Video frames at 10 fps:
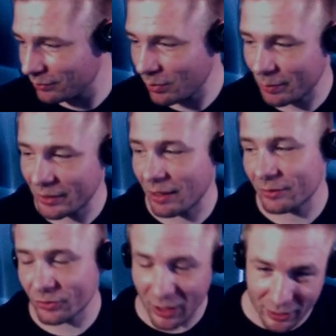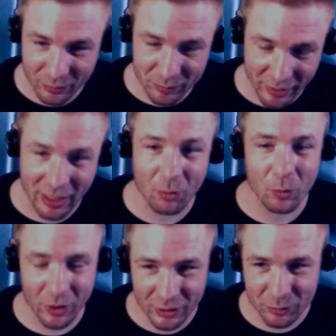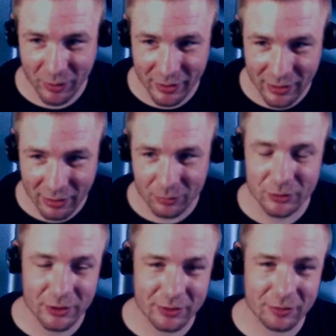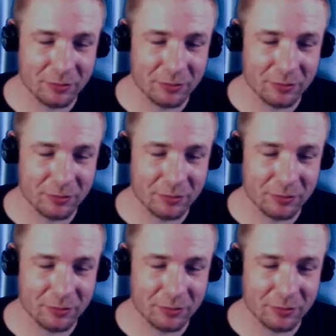I'm not trying to explain it. I will explain it. I will just